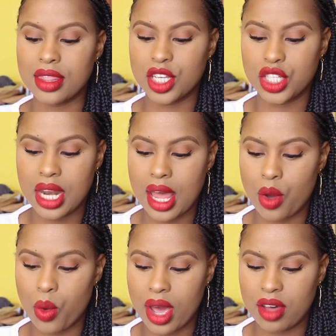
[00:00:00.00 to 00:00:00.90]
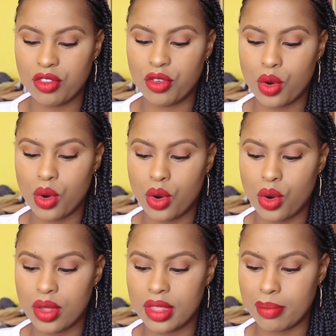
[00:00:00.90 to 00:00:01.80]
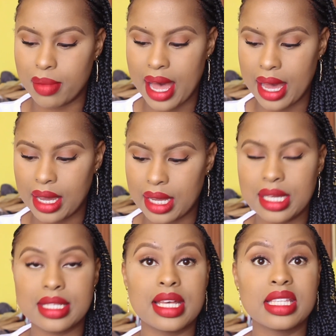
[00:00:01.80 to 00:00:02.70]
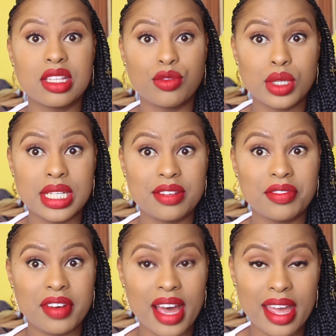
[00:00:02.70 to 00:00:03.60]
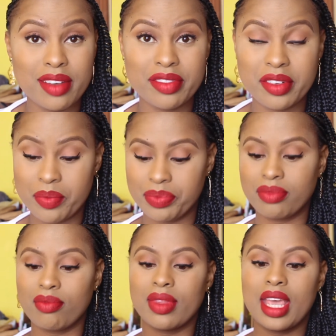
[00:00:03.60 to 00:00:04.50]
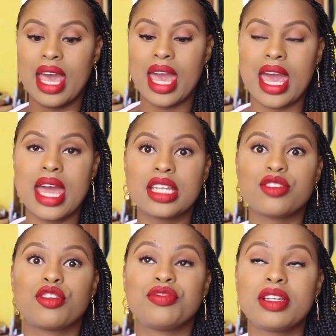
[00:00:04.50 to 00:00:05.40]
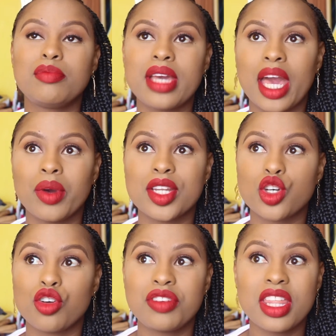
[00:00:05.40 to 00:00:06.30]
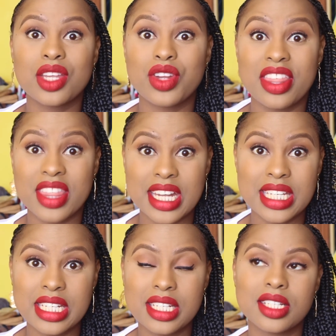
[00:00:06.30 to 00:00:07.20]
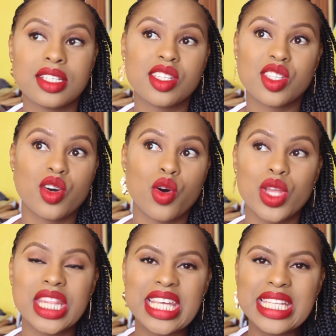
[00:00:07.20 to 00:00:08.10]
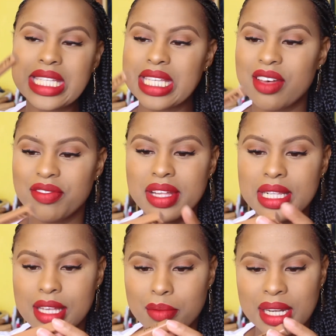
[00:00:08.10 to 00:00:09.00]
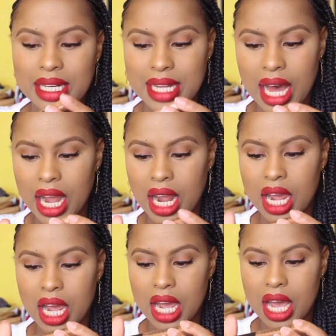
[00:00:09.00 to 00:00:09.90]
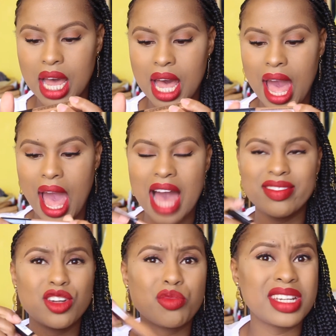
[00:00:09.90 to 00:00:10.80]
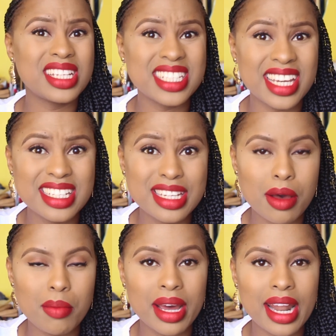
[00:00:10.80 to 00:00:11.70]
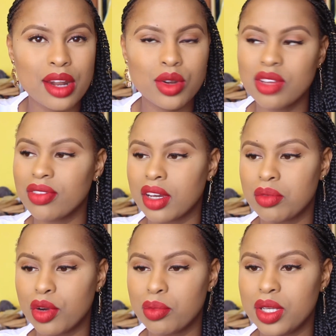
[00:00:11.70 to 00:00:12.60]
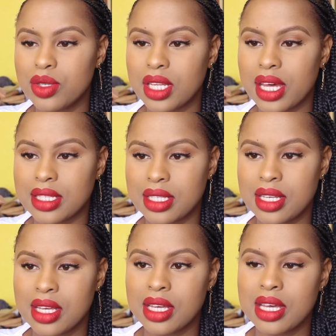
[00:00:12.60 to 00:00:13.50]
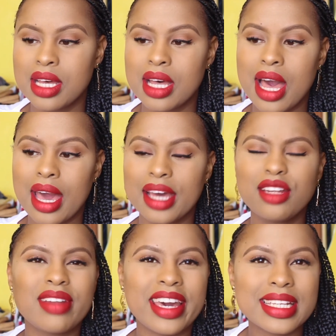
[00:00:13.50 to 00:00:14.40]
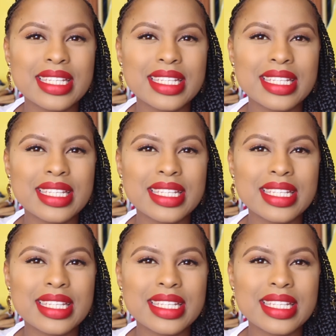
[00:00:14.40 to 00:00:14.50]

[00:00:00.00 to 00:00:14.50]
The shade I wear for the MAC is NC45, and for Fit Me I wear Toffee 330. So this feels a bit dark. I haven't opened it yet, but I don't know if I could probably use it as kind of like